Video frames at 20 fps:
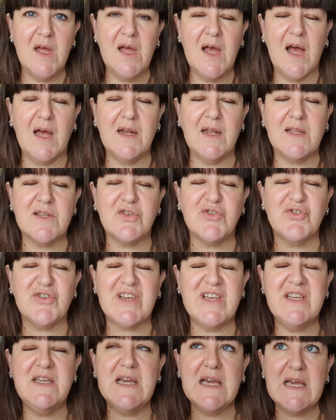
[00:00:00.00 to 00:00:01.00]
and it took
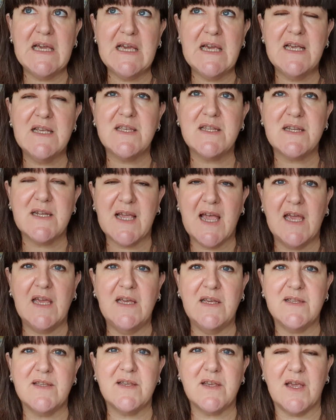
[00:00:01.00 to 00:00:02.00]
years to get
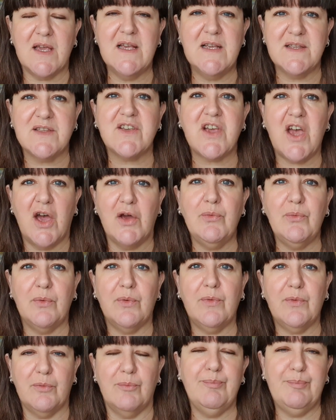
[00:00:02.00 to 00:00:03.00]
his coat
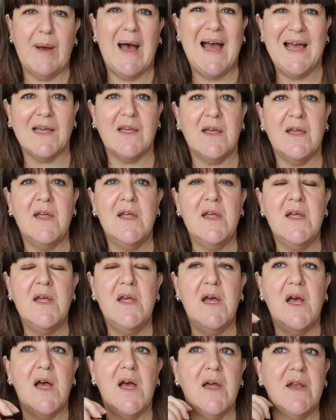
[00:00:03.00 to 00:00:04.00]
back.
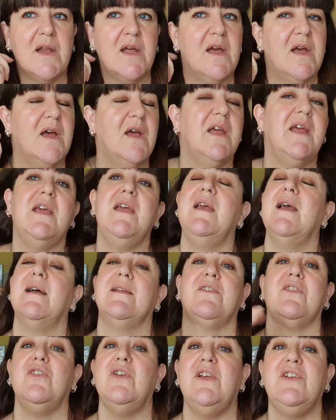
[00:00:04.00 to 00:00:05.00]
And
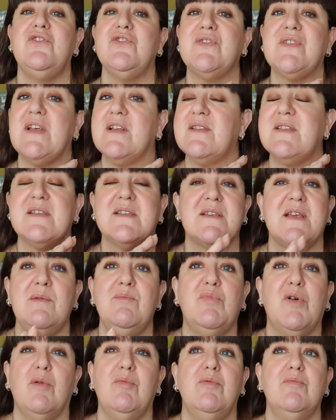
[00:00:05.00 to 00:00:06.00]
he just had
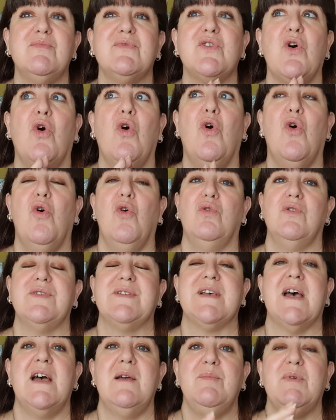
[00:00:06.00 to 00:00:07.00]
skin problems all the
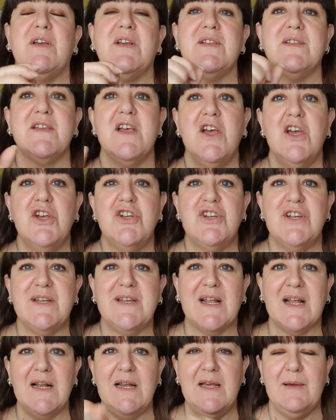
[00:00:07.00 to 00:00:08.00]
time because
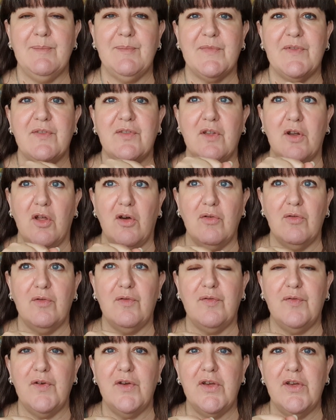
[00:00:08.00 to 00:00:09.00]
she'd clipped the long
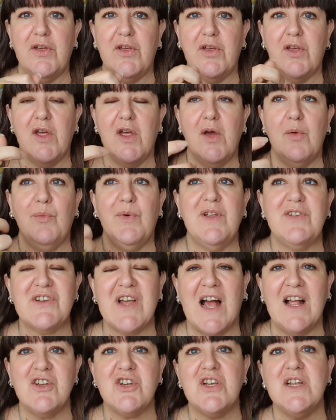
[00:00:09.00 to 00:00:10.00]
fur, which
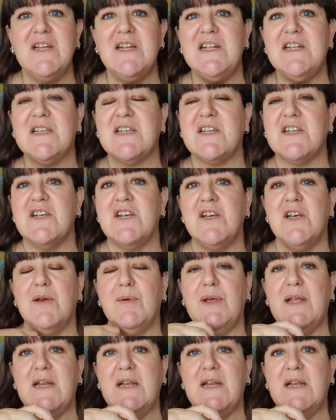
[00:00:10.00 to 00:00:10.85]
actually needs to